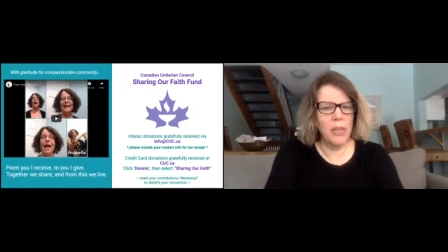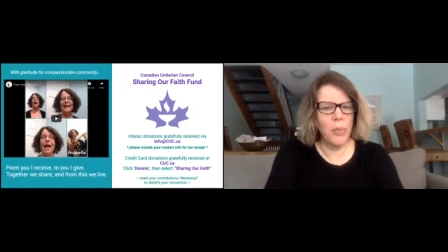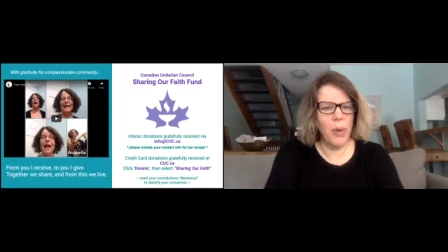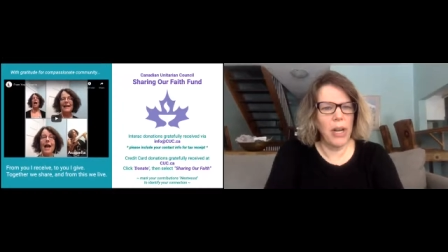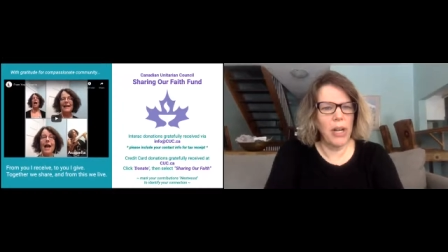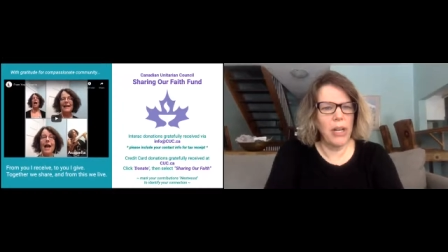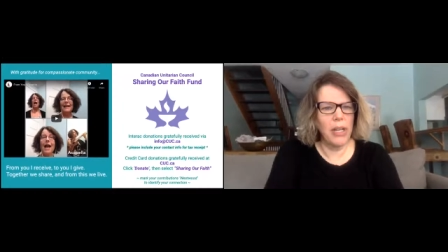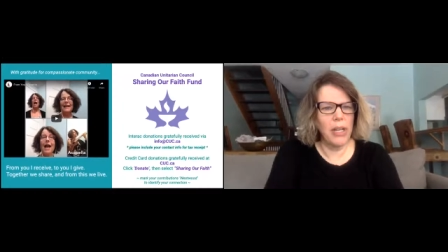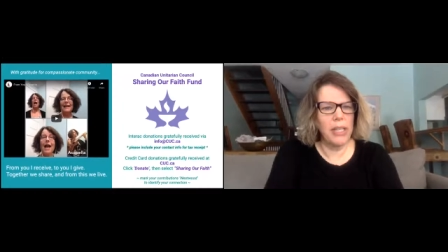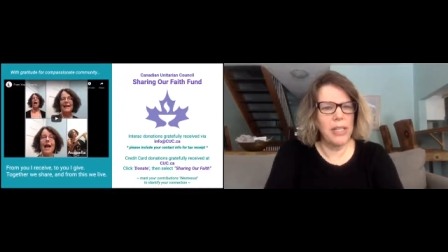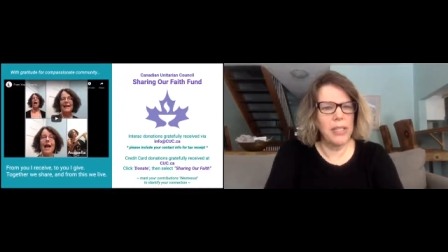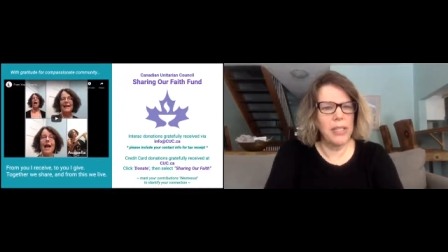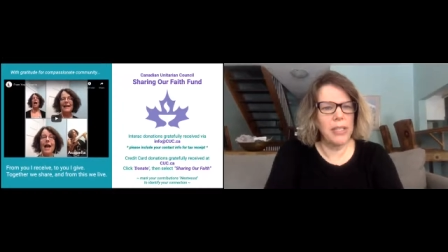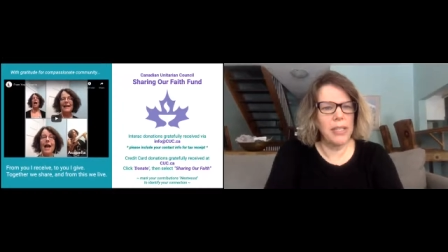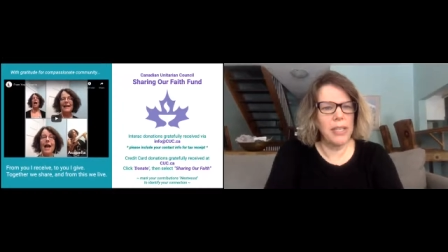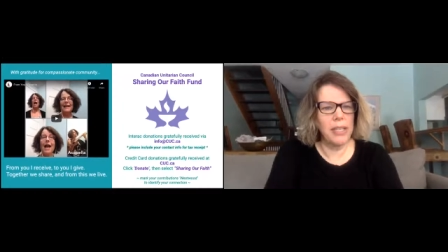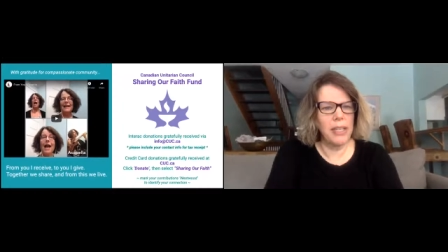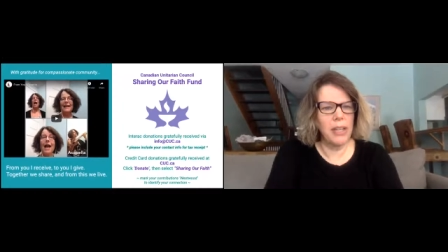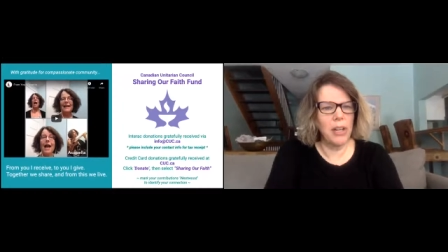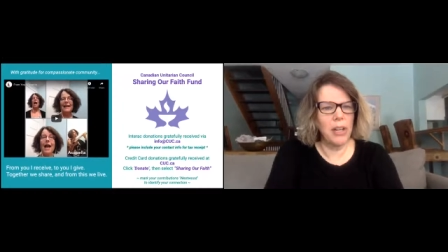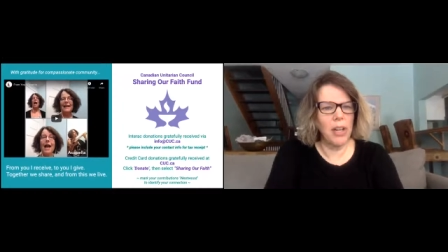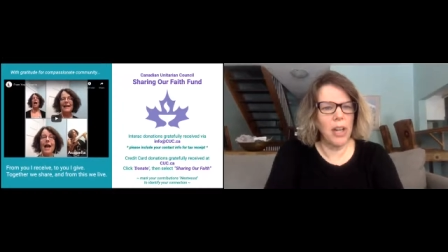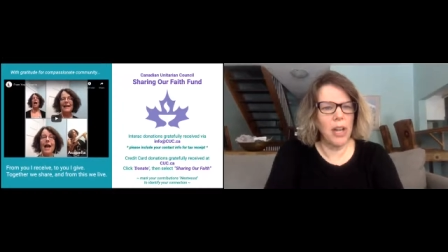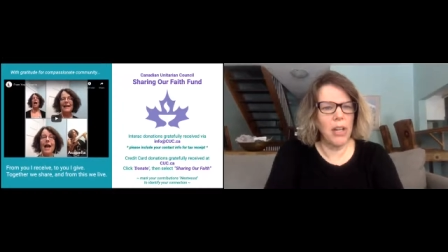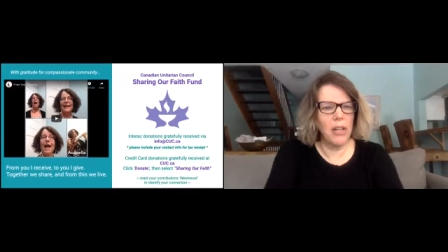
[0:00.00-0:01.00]
awareness in
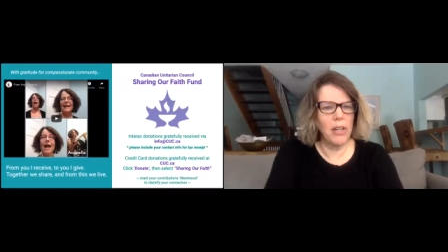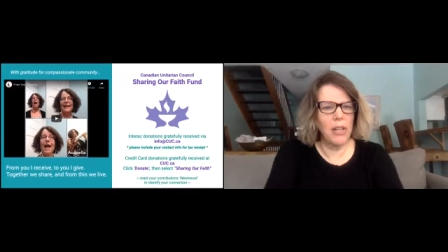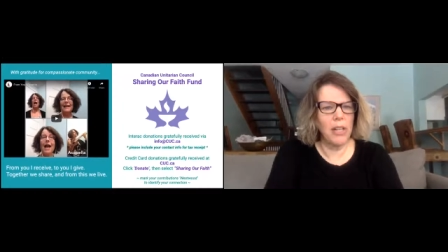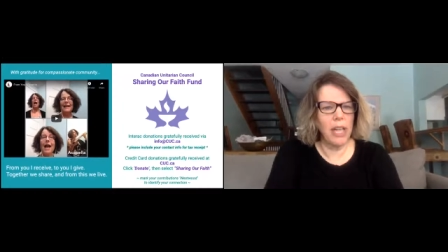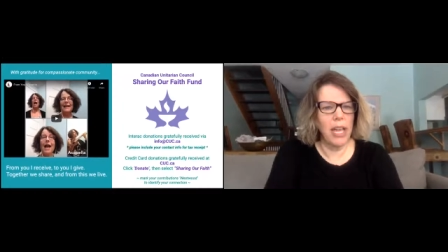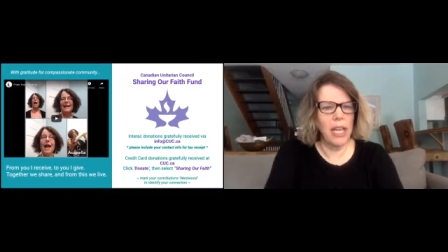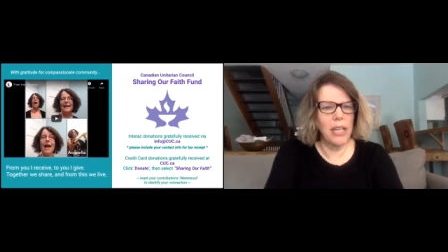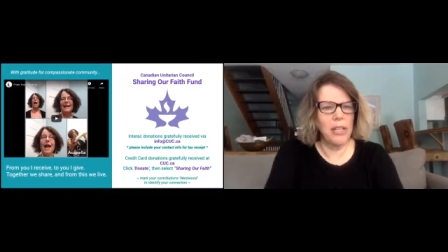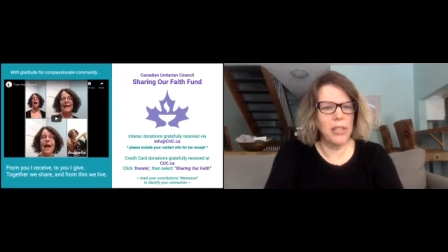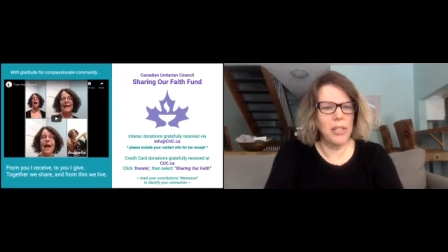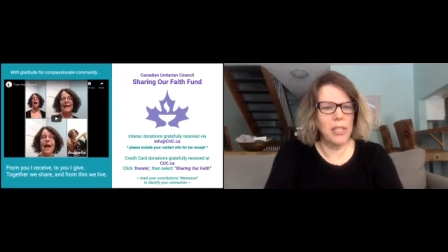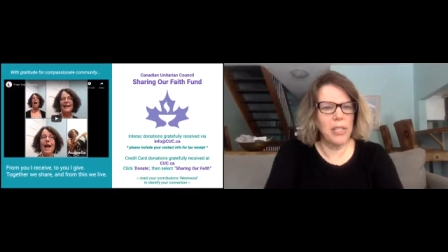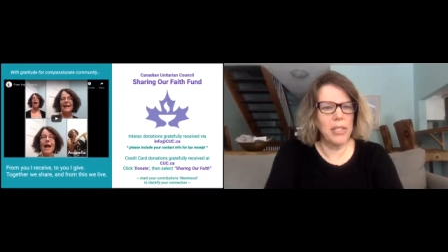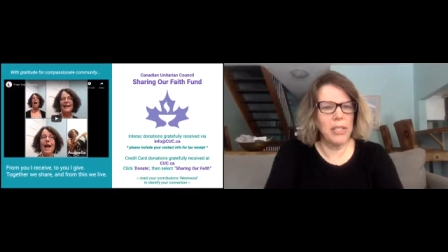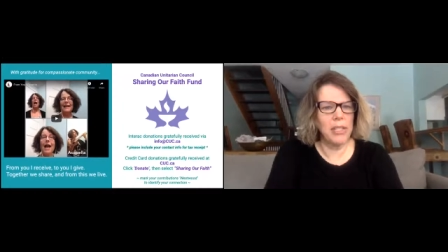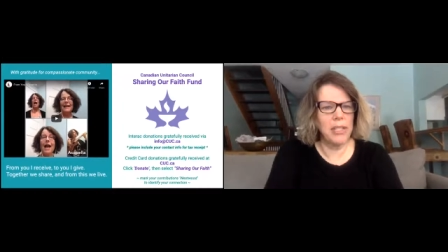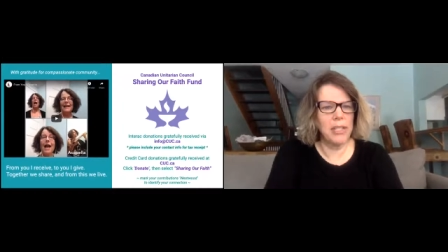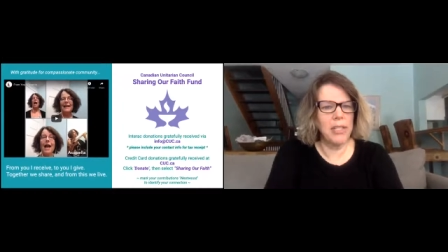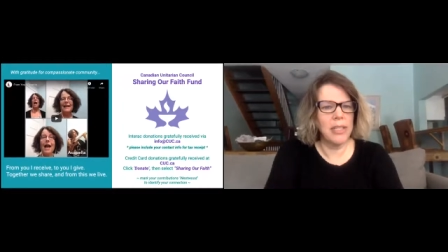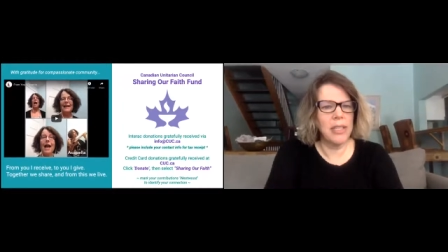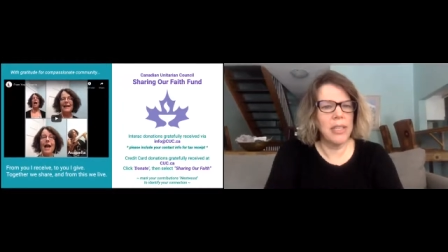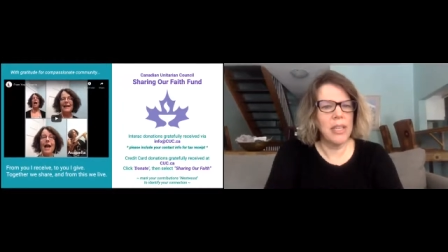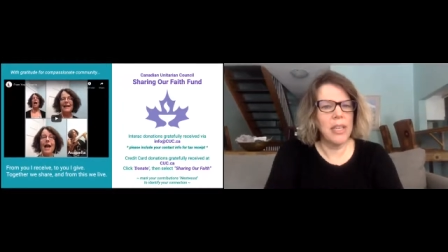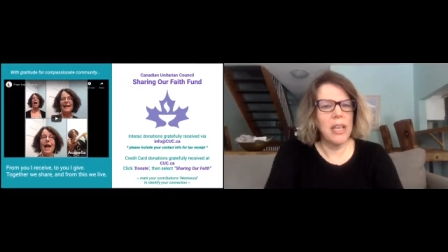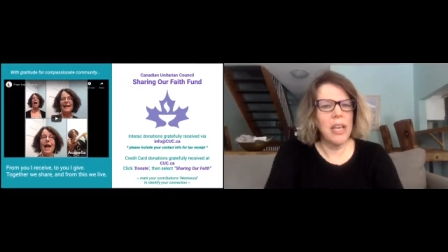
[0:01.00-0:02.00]
our
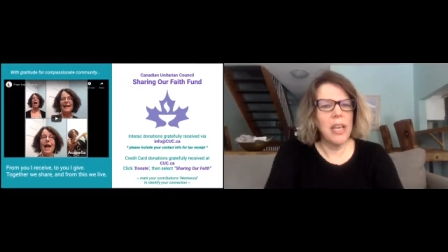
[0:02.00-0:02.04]
congregations,